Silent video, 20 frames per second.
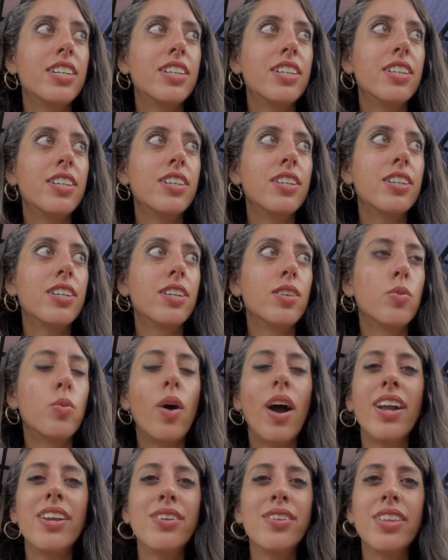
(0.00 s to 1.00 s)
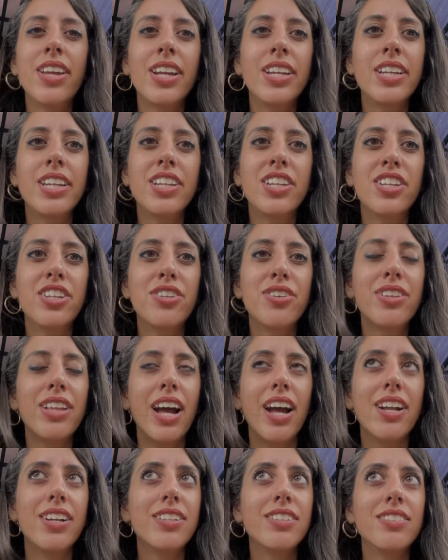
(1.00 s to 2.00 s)
why do they need to do that?
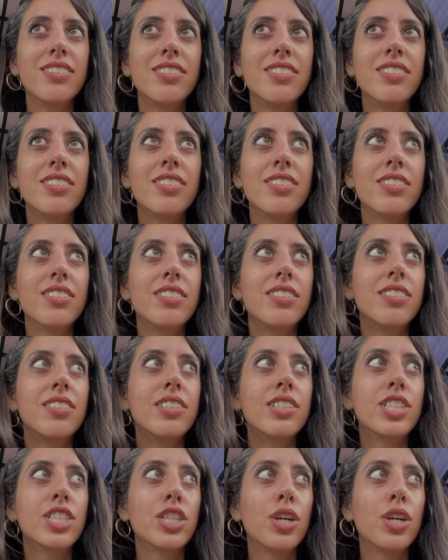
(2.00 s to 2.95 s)
So